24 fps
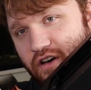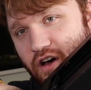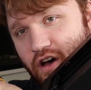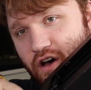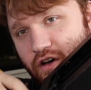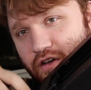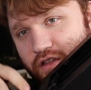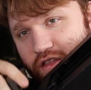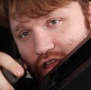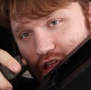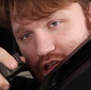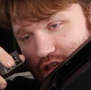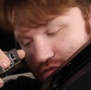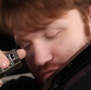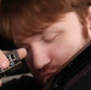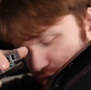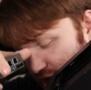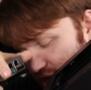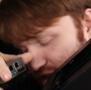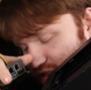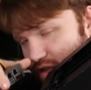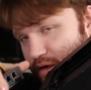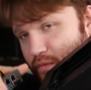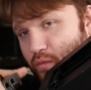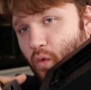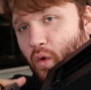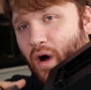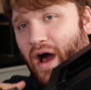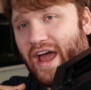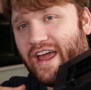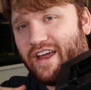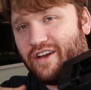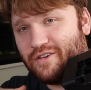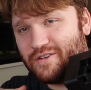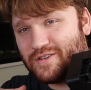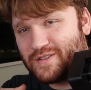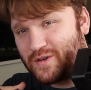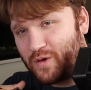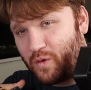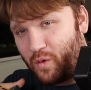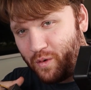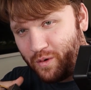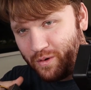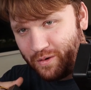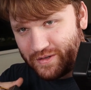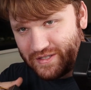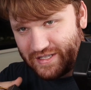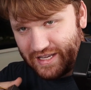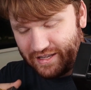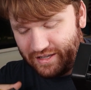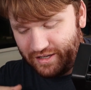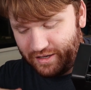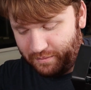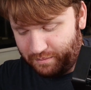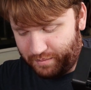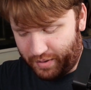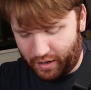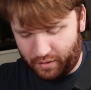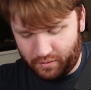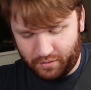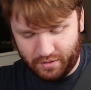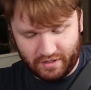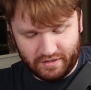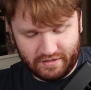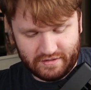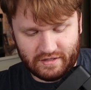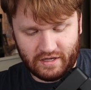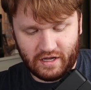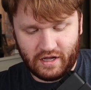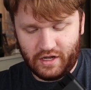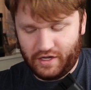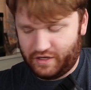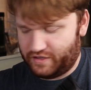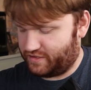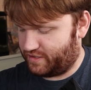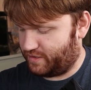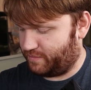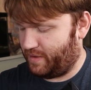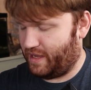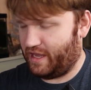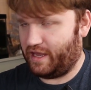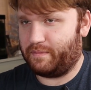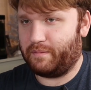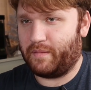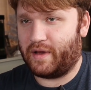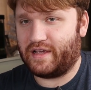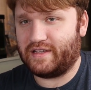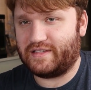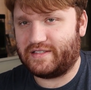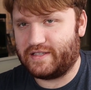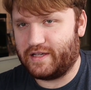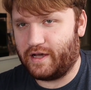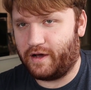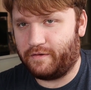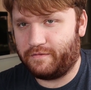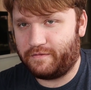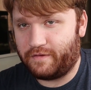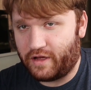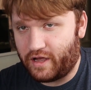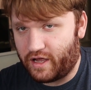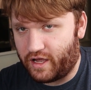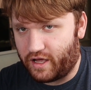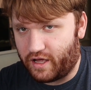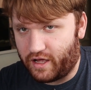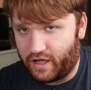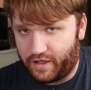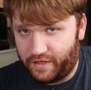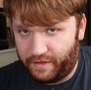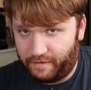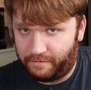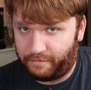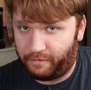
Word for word: all the random wires, cords, and components to make myself the